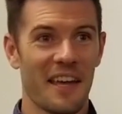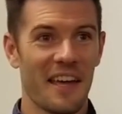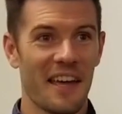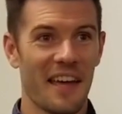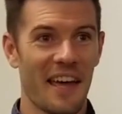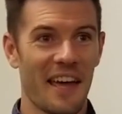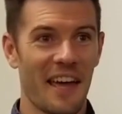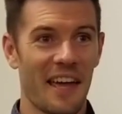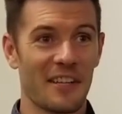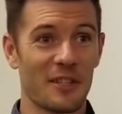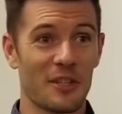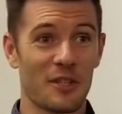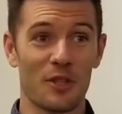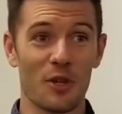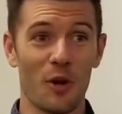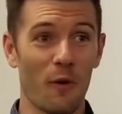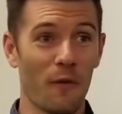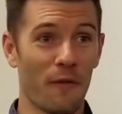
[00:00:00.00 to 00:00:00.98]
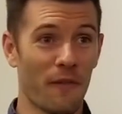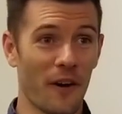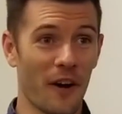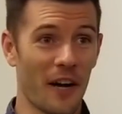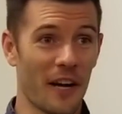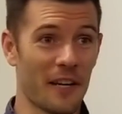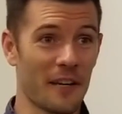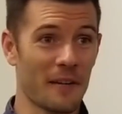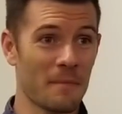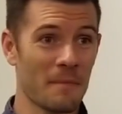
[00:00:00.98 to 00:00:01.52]
last weekend
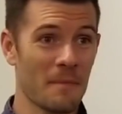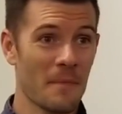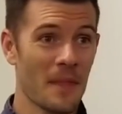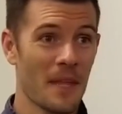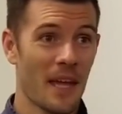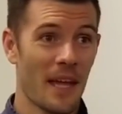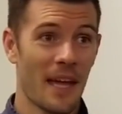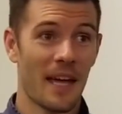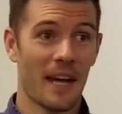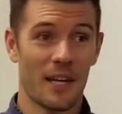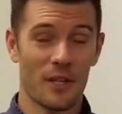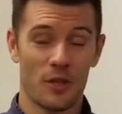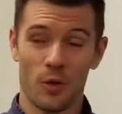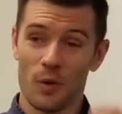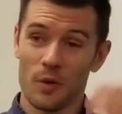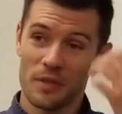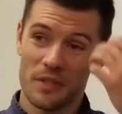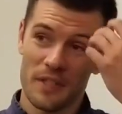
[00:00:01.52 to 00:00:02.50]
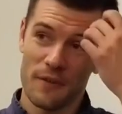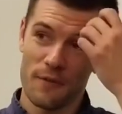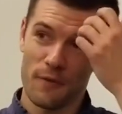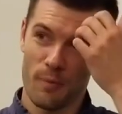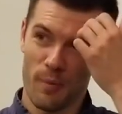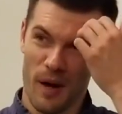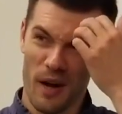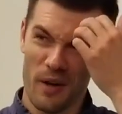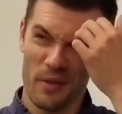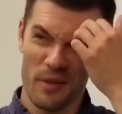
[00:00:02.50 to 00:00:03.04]
and all the students there,
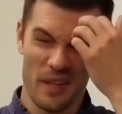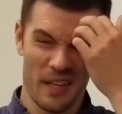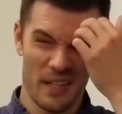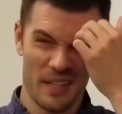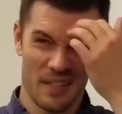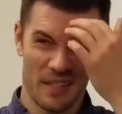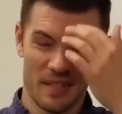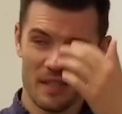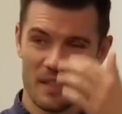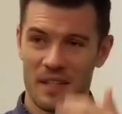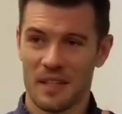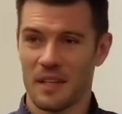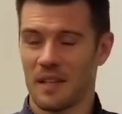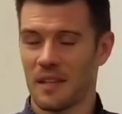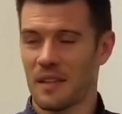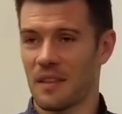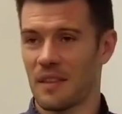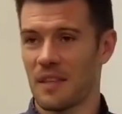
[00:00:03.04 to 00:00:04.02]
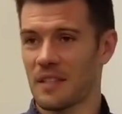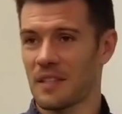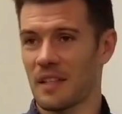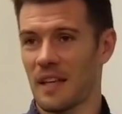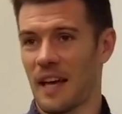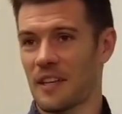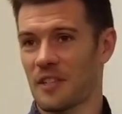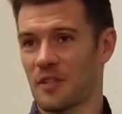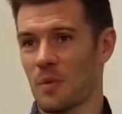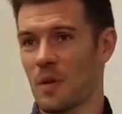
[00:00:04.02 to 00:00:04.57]
but Kung Fu Retreat, and
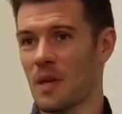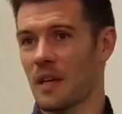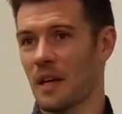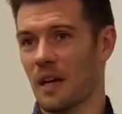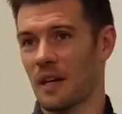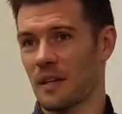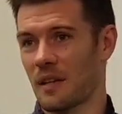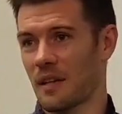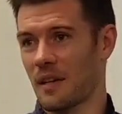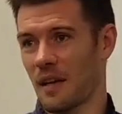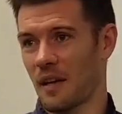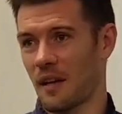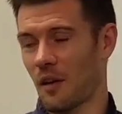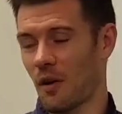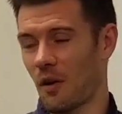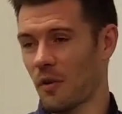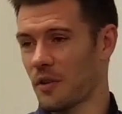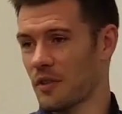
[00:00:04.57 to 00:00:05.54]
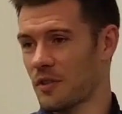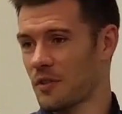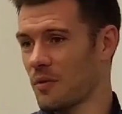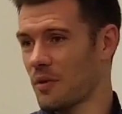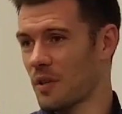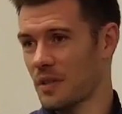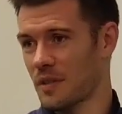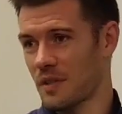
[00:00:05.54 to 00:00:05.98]
specifically the demo on Kung Fu Retreat,